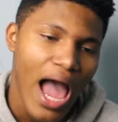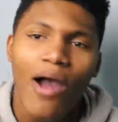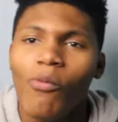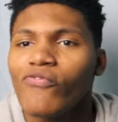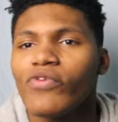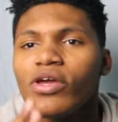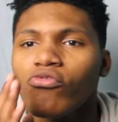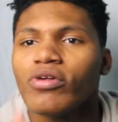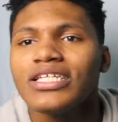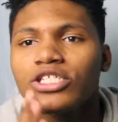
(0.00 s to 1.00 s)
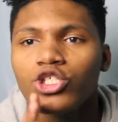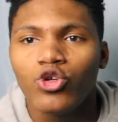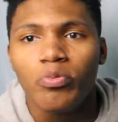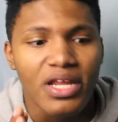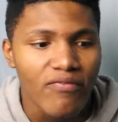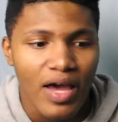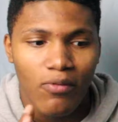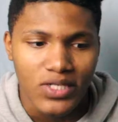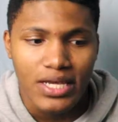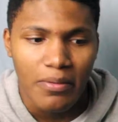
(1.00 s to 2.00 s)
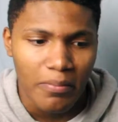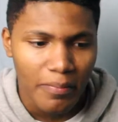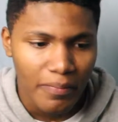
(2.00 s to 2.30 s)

I would feel really stupid if I was him.